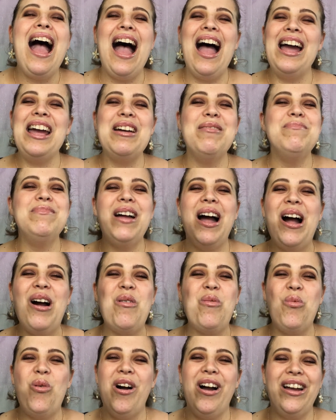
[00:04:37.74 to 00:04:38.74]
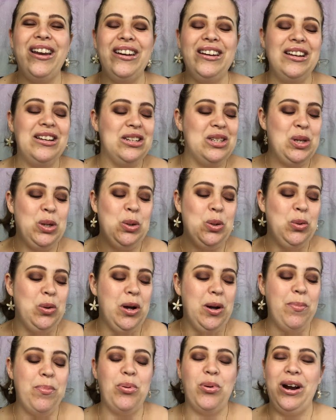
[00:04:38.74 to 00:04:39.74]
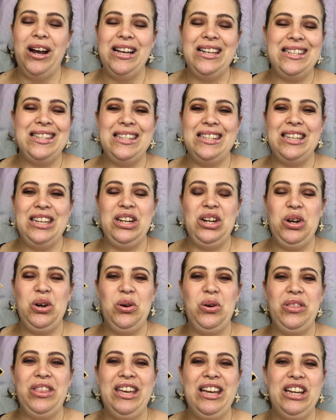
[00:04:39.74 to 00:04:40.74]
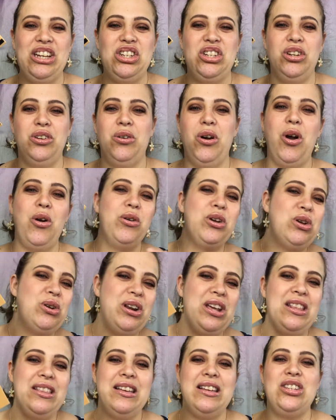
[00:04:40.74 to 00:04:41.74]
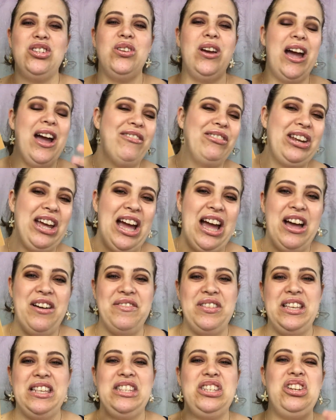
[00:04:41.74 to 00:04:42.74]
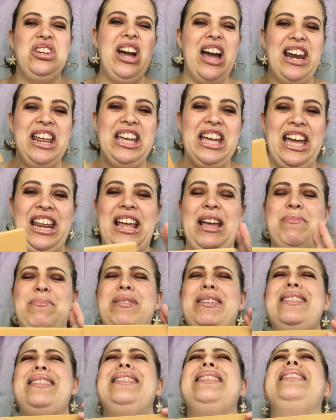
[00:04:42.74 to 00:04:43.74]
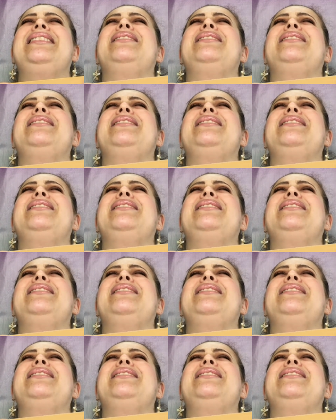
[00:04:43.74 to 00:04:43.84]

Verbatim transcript: I am not one to press, you know, the issue, oh, you need this, you have to have this, gotta get it, but